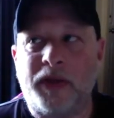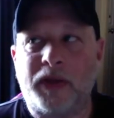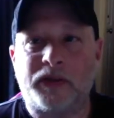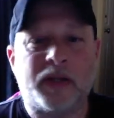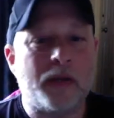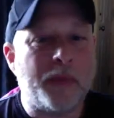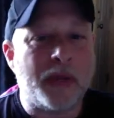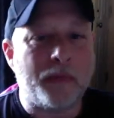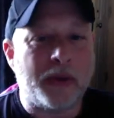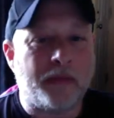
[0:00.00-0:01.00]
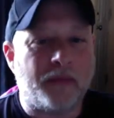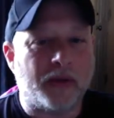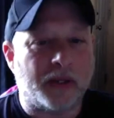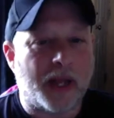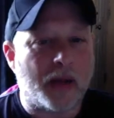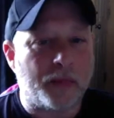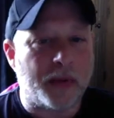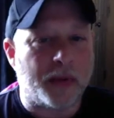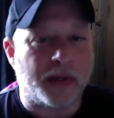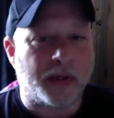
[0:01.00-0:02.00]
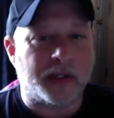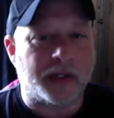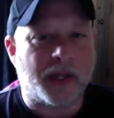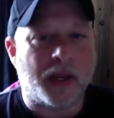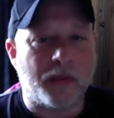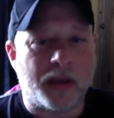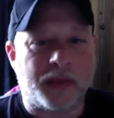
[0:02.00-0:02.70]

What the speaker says: think there's going to be a big feeling out period in this game.